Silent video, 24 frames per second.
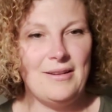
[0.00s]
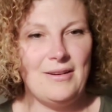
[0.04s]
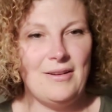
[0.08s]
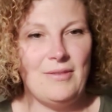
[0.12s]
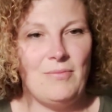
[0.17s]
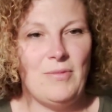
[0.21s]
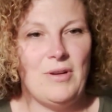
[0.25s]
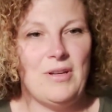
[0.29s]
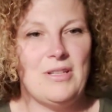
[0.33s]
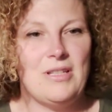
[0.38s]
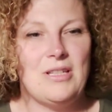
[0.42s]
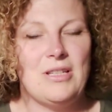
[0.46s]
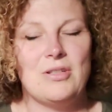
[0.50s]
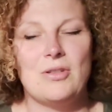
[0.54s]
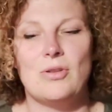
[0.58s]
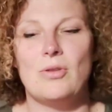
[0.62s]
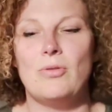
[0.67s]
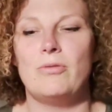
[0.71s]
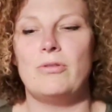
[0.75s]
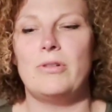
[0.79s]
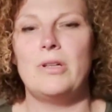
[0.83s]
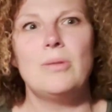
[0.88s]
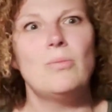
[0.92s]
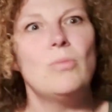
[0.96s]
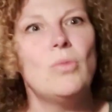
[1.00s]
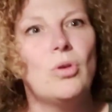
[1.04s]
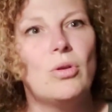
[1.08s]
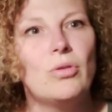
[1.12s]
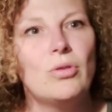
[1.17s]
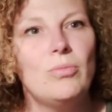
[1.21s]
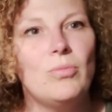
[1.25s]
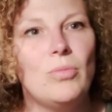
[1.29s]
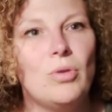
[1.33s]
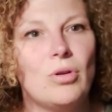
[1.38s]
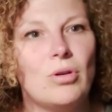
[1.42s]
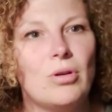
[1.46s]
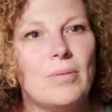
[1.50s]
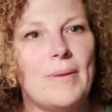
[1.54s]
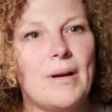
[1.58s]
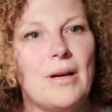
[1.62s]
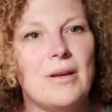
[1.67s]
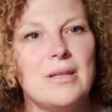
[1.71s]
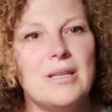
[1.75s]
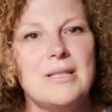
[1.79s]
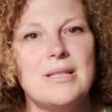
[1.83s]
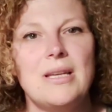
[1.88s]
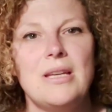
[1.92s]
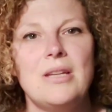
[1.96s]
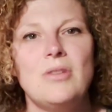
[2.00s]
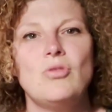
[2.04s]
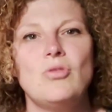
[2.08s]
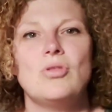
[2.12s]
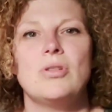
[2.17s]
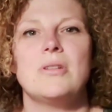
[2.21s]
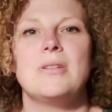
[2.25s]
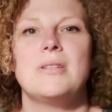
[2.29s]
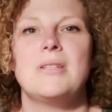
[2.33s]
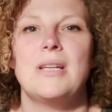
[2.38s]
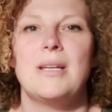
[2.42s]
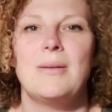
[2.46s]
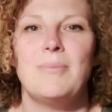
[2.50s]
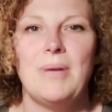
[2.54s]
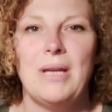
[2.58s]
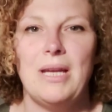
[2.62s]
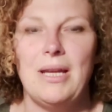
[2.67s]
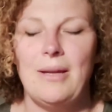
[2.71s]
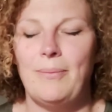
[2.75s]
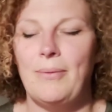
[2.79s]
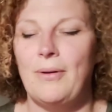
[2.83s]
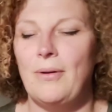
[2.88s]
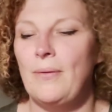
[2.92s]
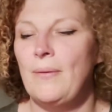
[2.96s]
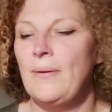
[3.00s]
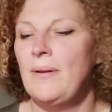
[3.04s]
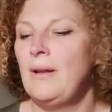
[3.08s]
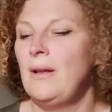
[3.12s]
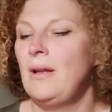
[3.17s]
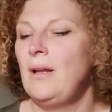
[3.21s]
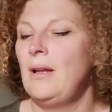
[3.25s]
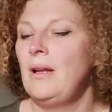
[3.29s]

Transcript: and we're discovering more and more about these interesting people.